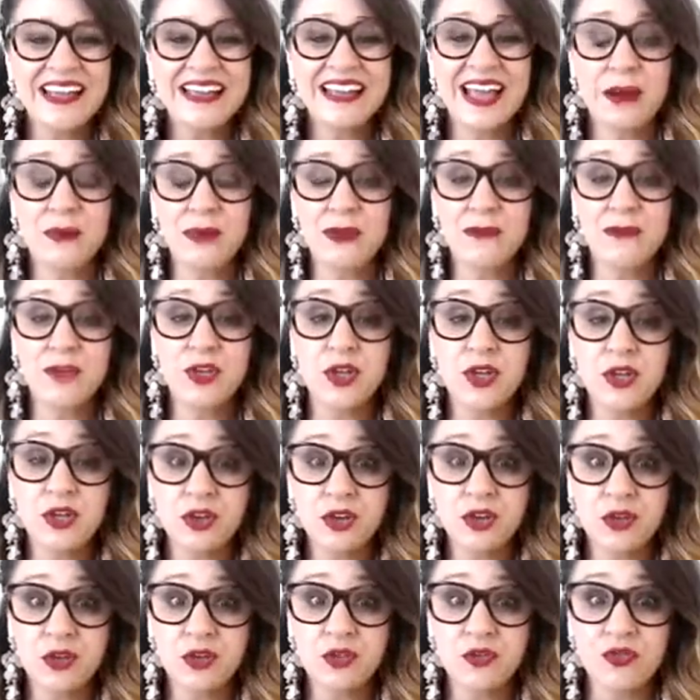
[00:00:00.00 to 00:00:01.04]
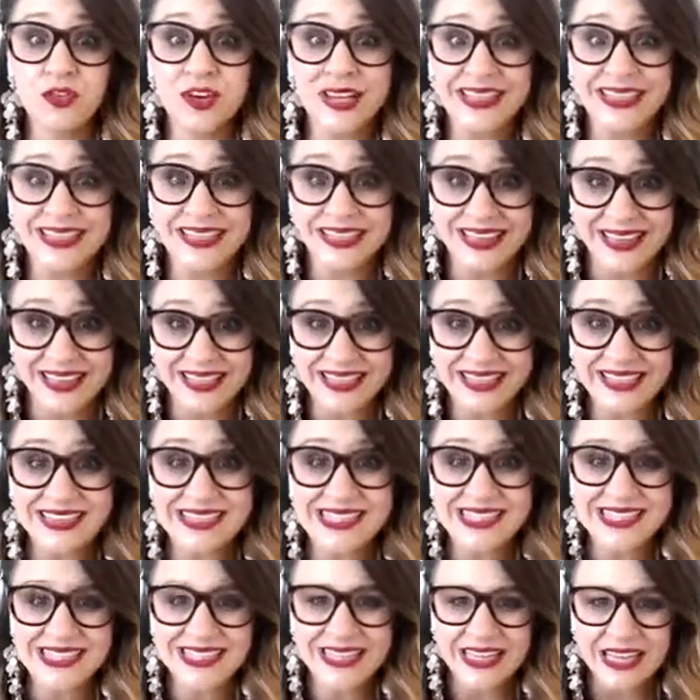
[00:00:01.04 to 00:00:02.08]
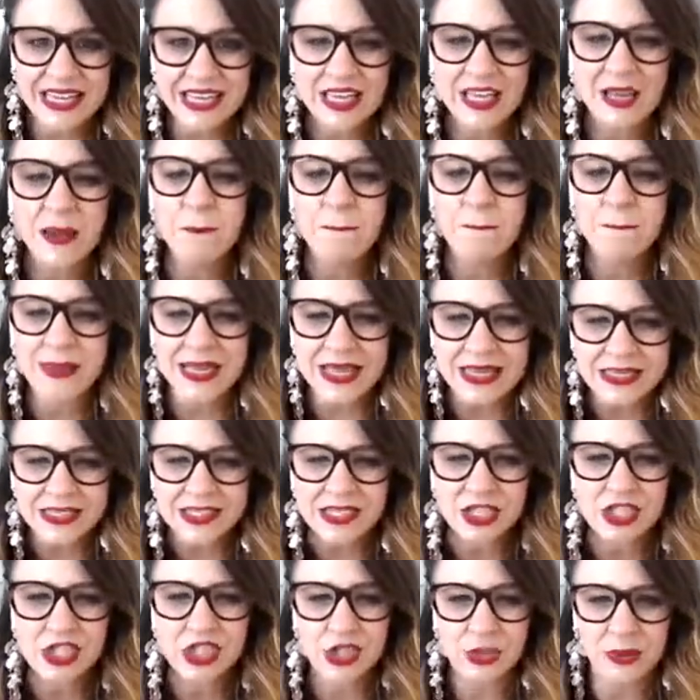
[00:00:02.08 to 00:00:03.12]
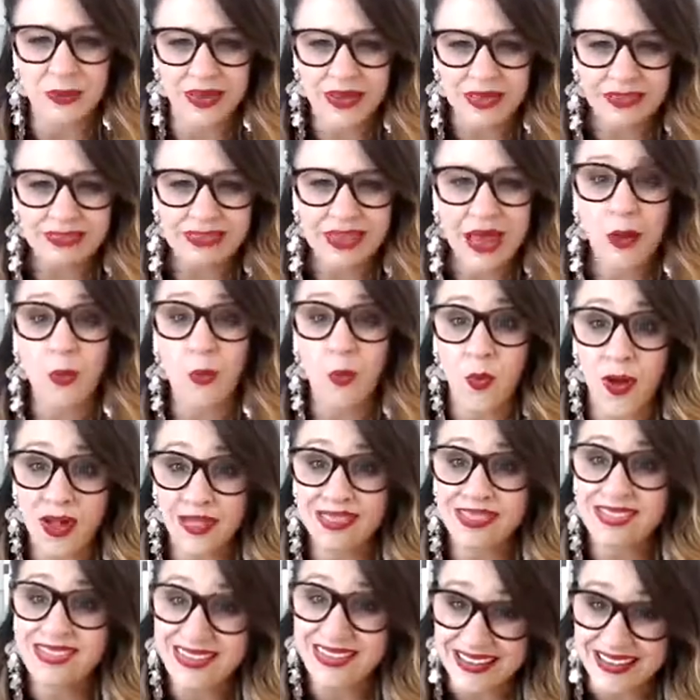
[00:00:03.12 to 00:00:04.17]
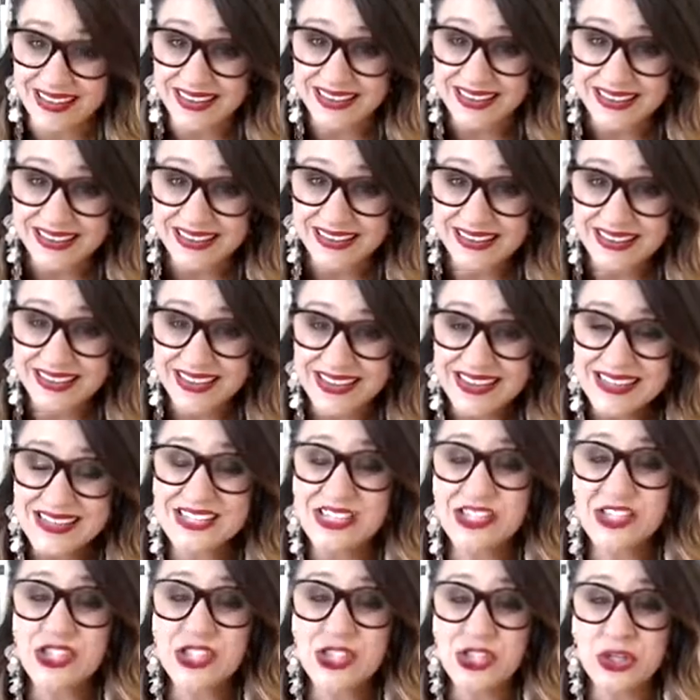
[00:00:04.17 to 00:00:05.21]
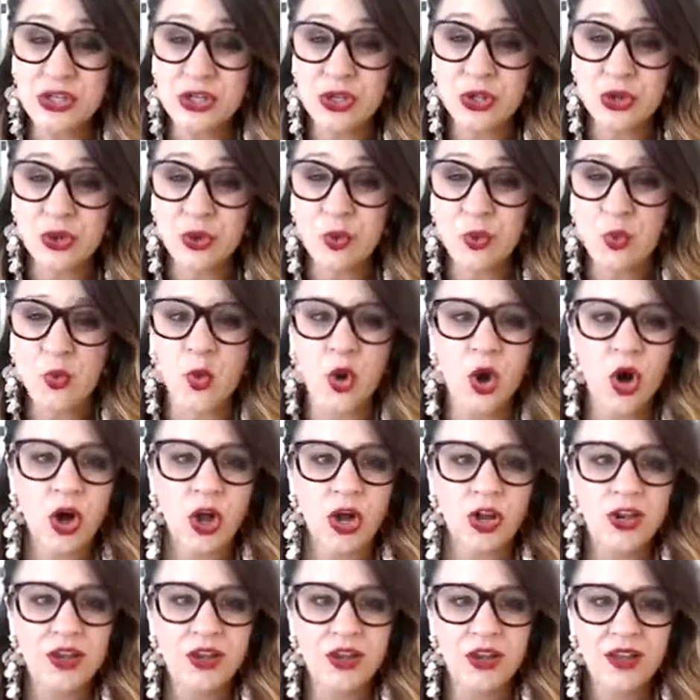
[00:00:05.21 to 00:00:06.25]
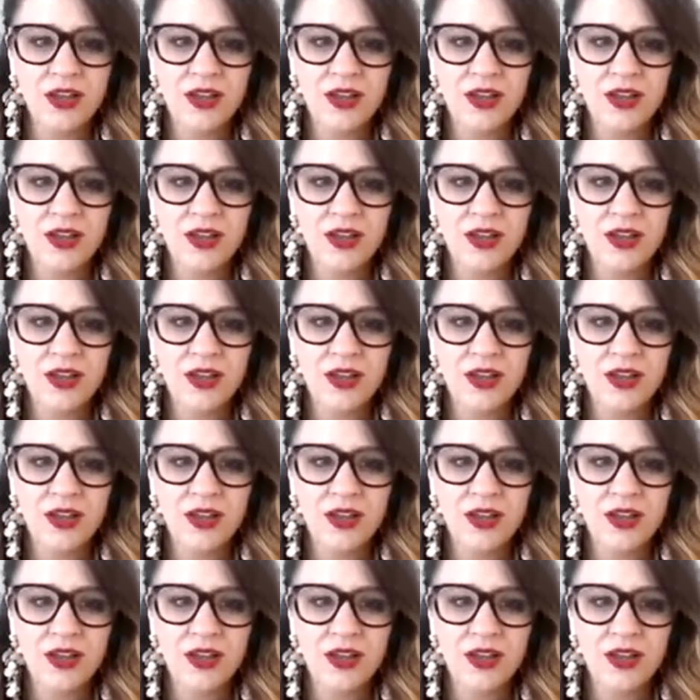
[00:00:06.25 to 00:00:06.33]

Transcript: Now, if you relentlessly commit to doing that one thing, to do what